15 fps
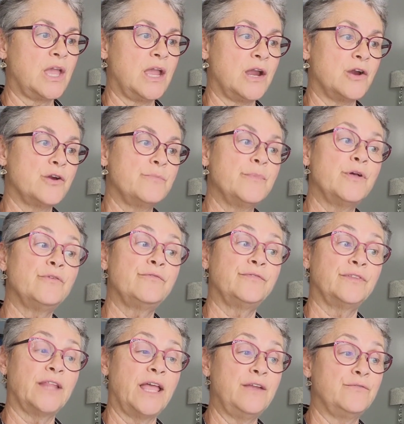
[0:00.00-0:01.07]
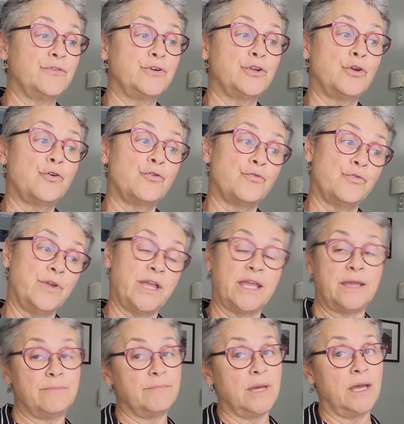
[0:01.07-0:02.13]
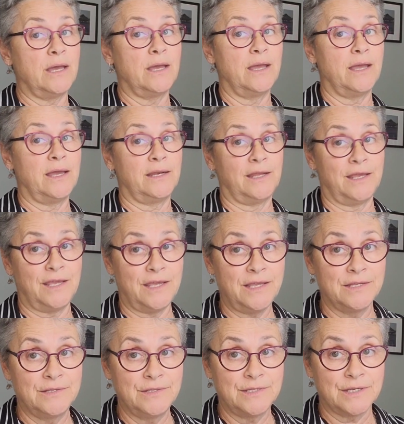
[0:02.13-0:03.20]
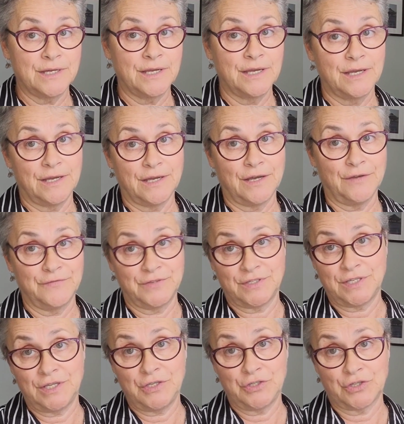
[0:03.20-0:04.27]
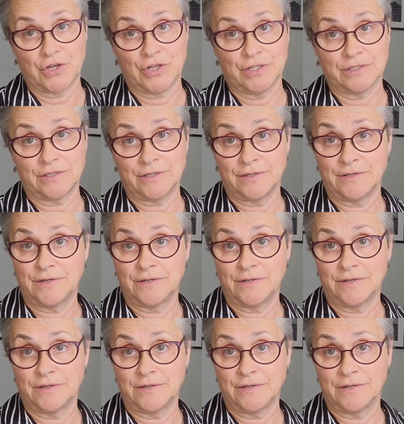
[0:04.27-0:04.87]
caramel flavored cream and a hint of sea salt.